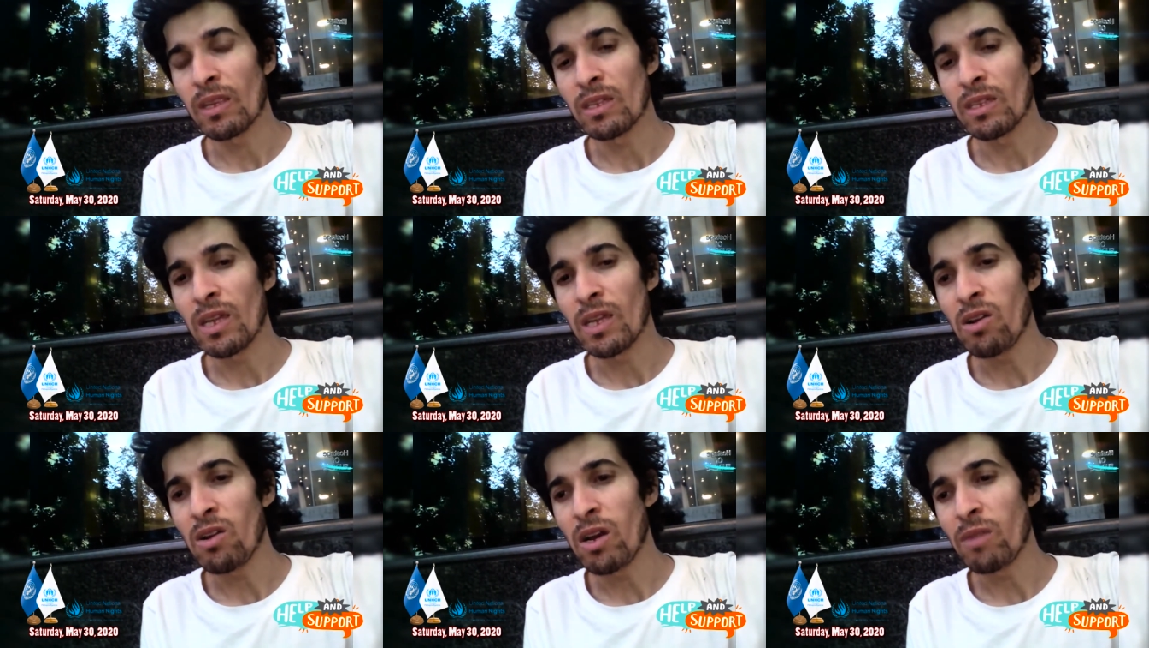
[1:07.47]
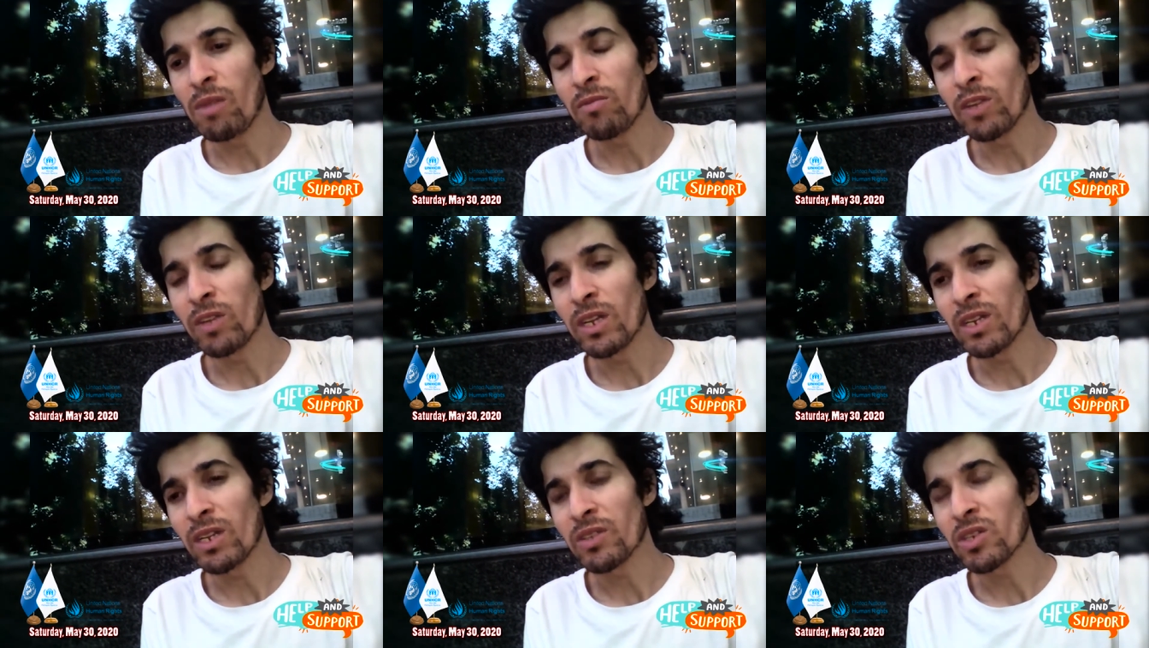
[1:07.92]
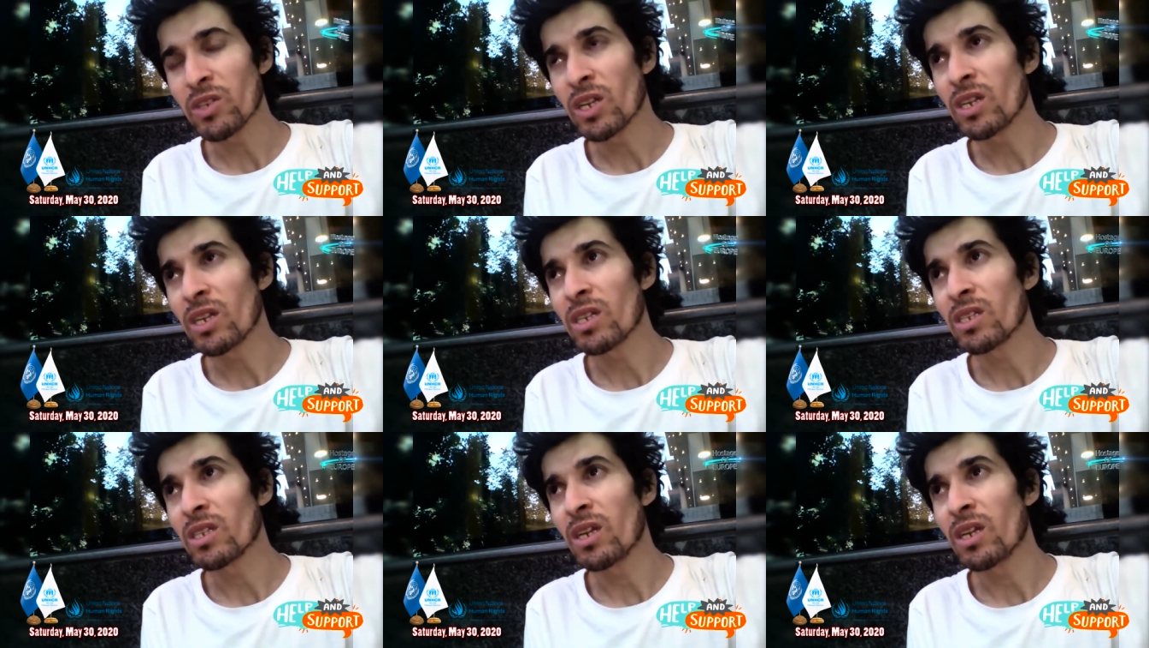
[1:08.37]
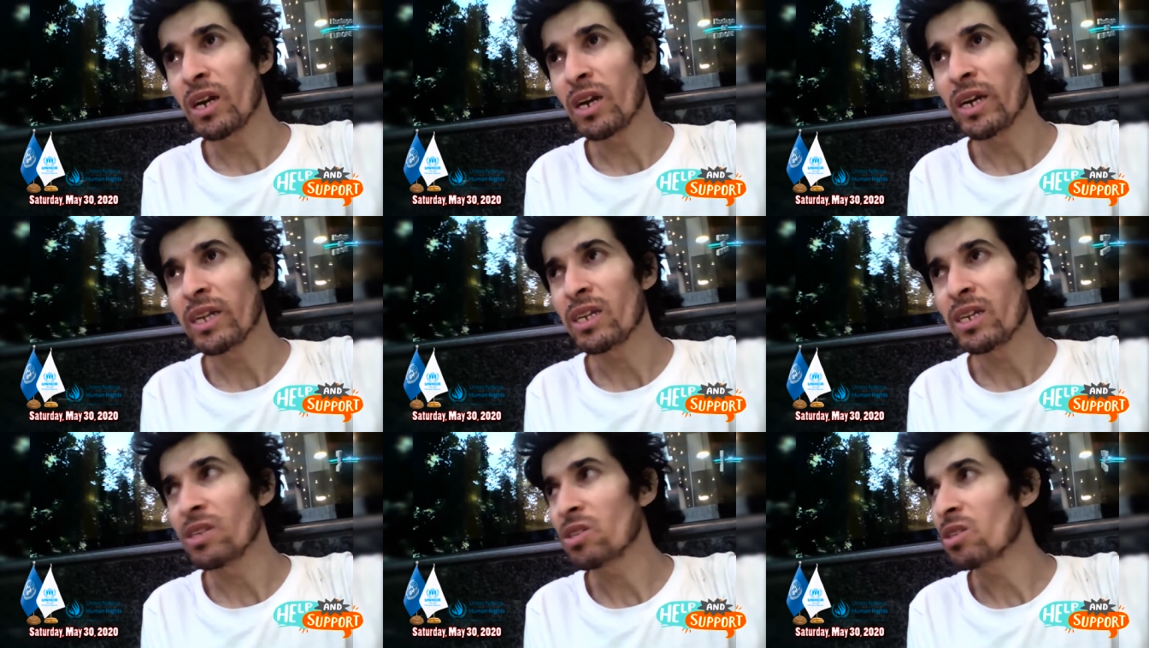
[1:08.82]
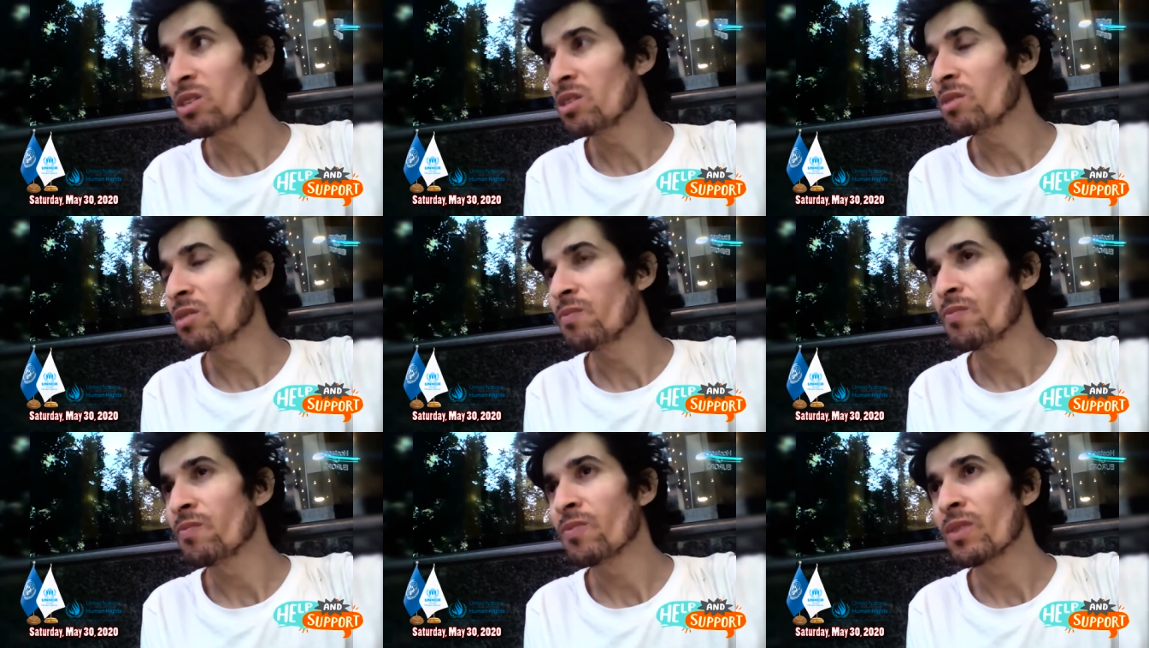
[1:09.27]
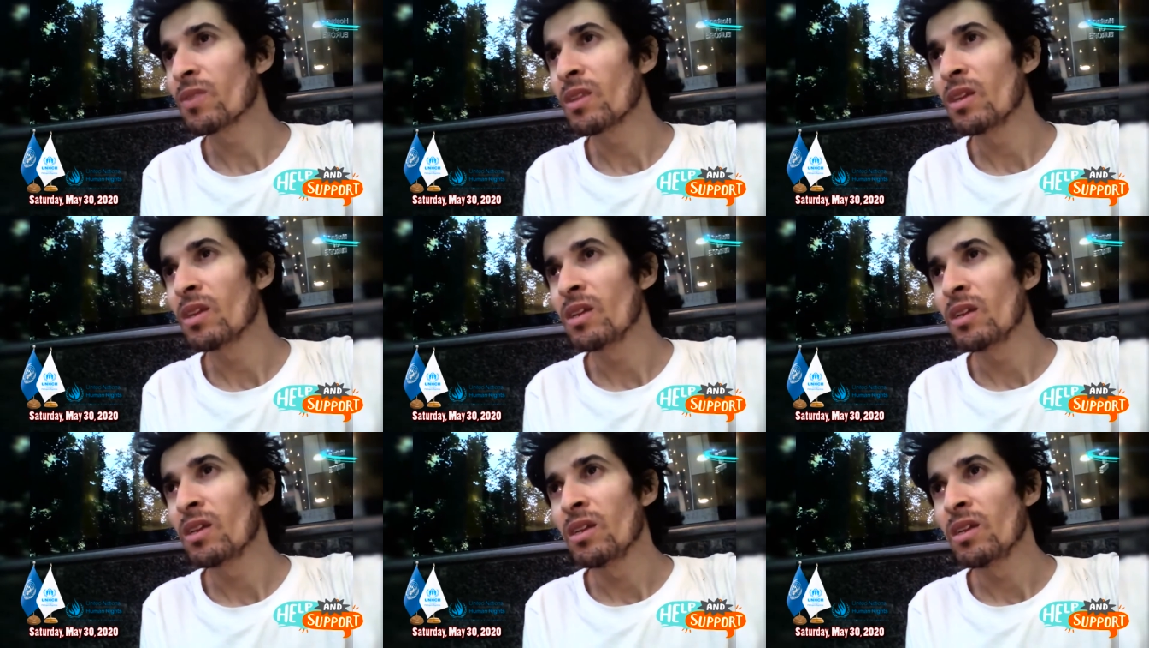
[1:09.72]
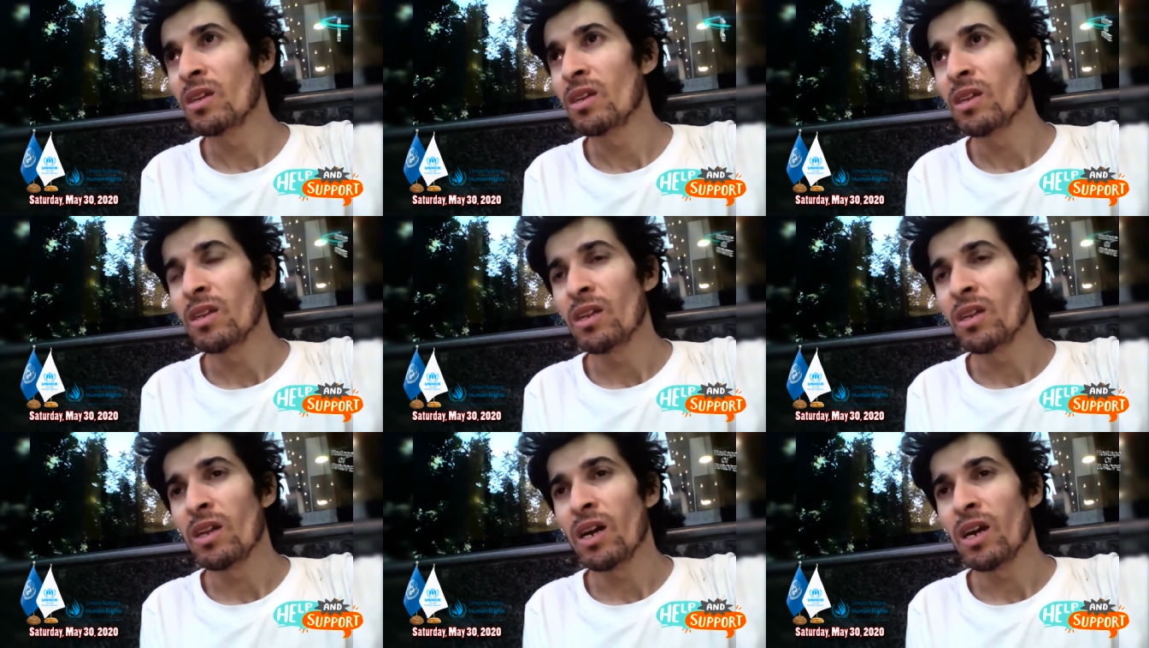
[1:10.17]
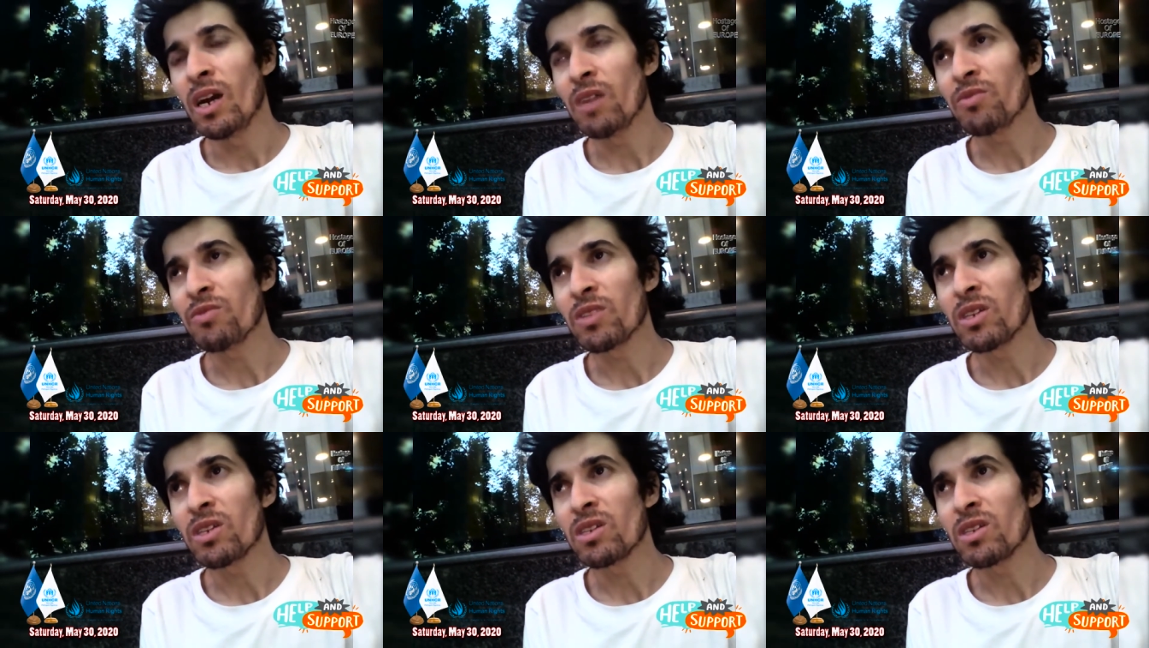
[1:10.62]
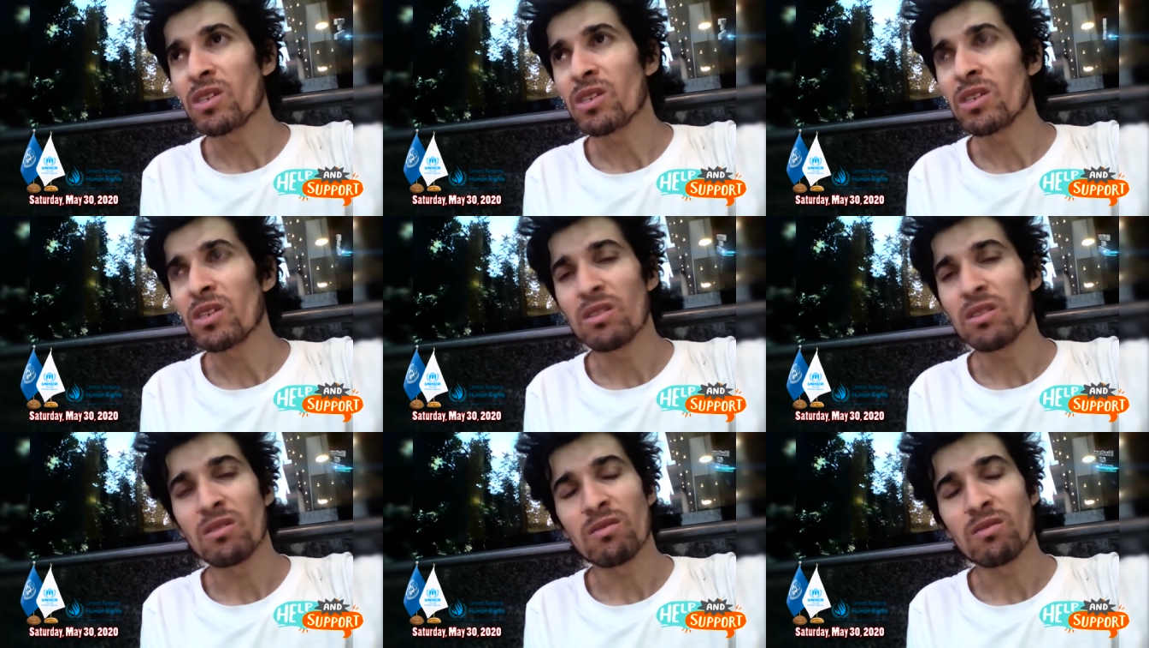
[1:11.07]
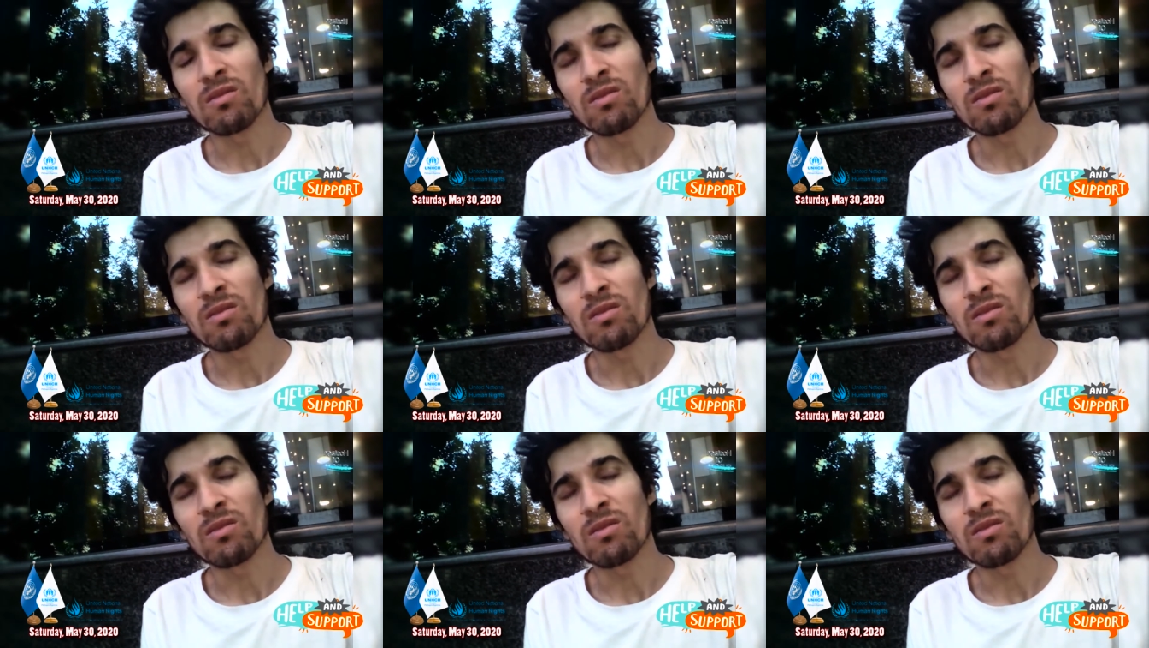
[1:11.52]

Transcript: now I'm very really tired. After uh,